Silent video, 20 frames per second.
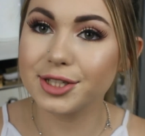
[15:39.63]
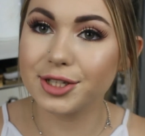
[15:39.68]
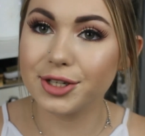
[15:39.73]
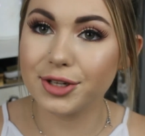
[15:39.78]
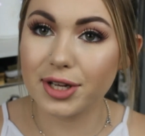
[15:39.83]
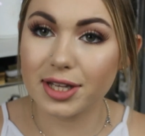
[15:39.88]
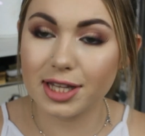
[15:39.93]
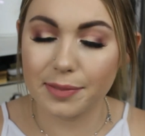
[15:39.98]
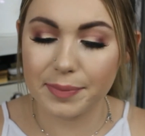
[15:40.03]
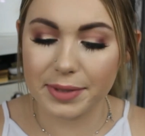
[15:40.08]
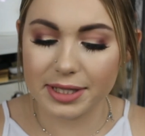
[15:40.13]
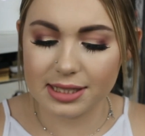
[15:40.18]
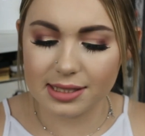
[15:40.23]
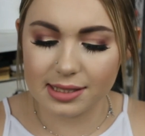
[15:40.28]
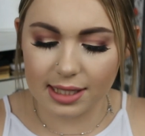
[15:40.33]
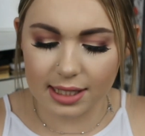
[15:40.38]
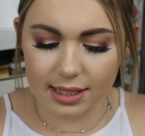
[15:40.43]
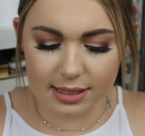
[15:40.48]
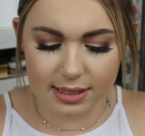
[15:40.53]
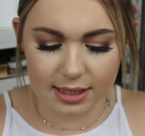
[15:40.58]
new lippy
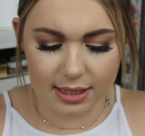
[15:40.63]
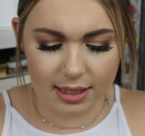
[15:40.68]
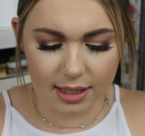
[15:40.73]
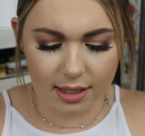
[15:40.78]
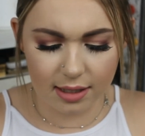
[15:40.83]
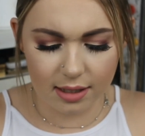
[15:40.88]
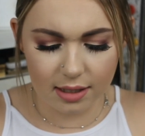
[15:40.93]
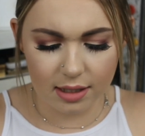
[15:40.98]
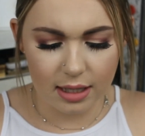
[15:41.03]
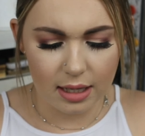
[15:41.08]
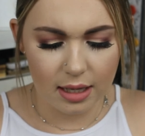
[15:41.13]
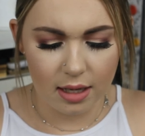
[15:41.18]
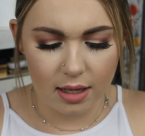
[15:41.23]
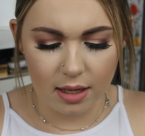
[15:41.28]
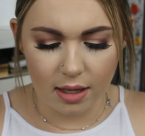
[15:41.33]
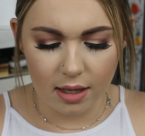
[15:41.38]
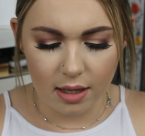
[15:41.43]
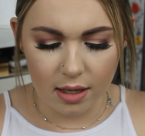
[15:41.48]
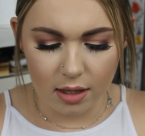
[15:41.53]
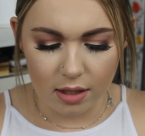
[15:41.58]
sticks here.
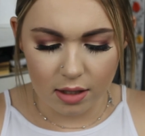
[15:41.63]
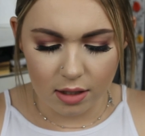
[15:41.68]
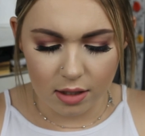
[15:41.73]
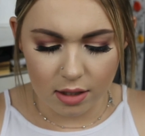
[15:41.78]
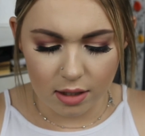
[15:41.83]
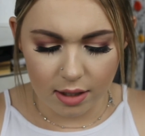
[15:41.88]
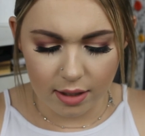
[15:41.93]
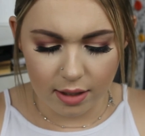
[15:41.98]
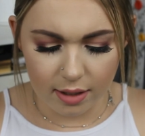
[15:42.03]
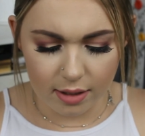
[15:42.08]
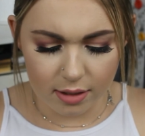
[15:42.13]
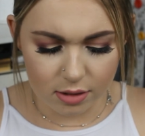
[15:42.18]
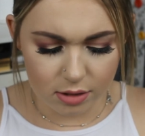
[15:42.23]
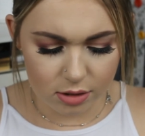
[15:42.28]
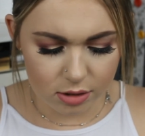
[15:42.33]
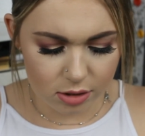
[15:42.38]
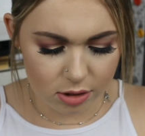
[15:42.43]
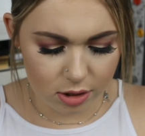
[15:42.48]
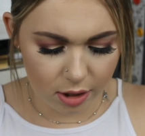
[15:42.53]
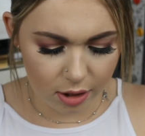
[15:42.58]

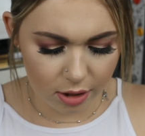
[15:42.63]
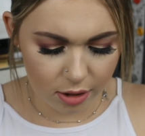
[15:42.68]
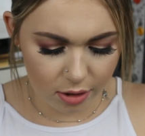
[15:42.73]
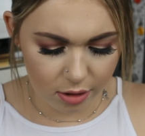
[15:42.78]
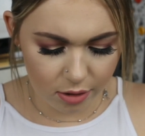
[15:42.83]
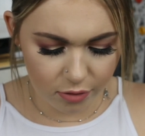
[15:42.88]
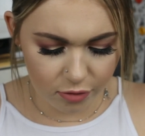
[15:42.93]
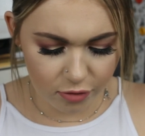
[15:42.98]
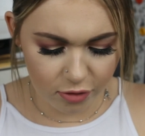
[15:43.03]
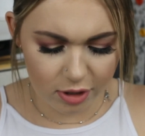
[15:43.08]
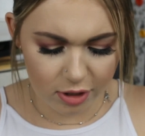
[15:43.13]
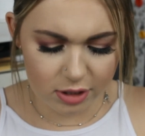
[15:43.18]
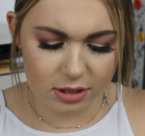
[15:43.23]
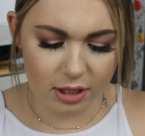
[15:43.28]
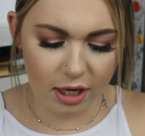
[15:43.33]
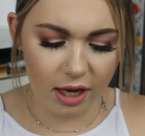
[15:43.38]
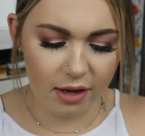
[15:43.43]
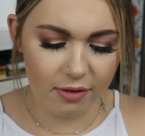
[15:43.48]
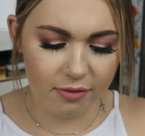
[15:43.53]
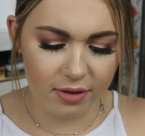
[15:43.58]
So first
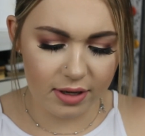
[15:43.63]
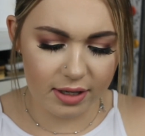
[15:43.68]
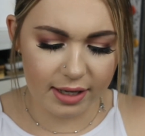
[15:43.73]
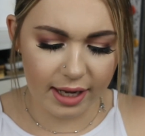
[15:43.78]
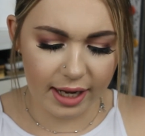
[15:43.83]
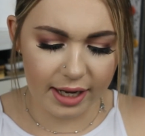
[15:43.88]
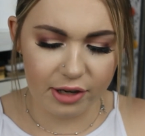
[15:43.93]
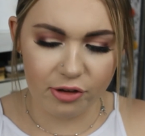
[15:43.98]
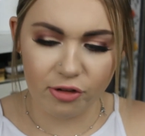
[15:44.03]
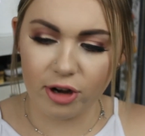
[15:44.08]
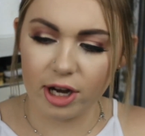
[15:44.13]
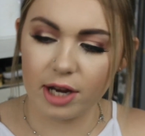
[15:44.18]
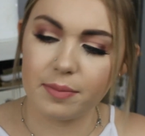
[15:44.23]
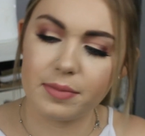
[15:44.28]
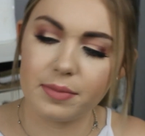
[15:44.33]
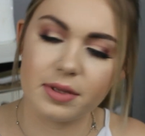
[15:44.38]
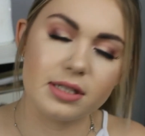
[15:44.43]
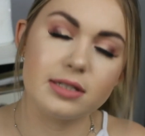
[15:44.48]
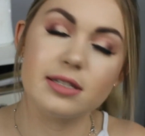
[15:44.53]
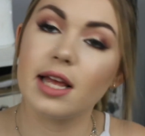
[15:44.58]
I have
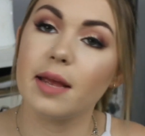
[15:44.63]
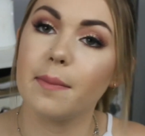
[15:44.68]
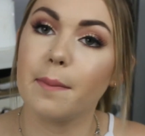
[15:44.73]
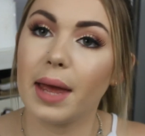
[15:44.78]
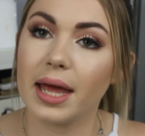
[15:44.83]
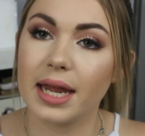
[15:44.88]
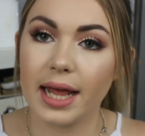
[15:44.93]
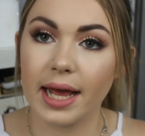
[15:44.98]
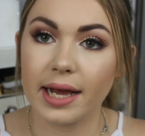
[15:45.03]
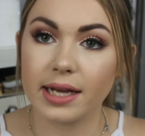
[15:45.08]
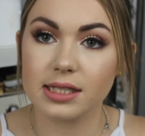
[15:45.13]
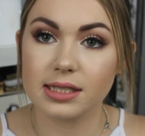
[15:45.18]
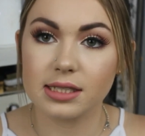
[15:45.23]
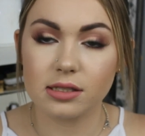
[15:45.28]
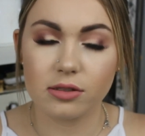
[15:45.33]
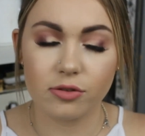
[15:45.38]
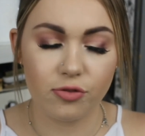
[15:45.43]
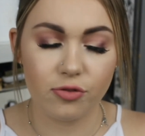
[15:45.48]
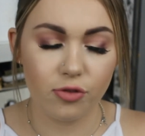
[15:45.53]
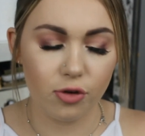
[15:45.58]
Daydream. This is a matte
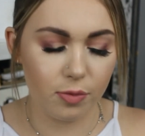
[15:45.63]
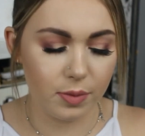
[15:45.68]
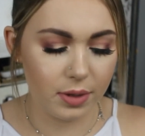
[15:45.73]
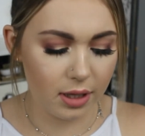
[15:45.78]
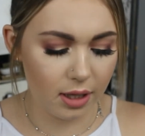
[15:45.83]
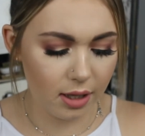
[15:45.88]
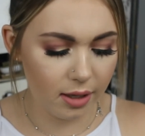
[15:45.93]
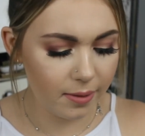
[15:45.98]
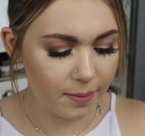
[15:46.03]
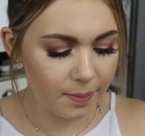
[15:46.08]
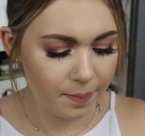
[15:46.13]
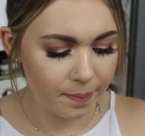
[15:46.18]
X formula.